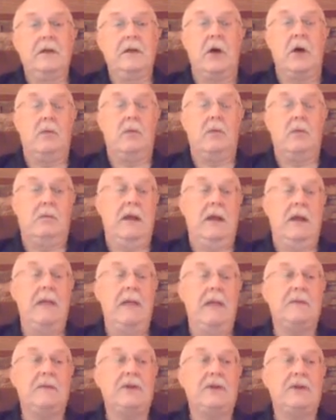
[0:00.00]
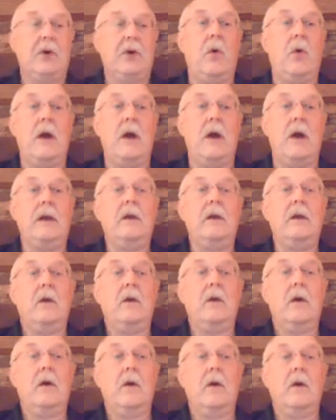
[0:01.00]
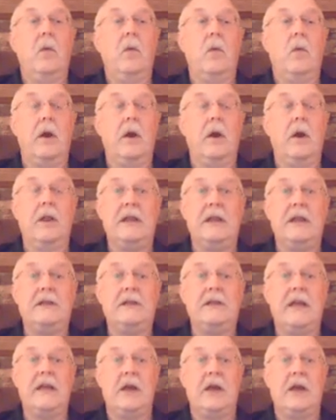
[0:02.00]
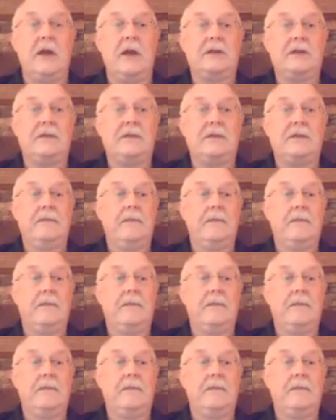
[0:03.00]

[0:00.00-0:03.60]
So in episode 1, what are the key takeaways?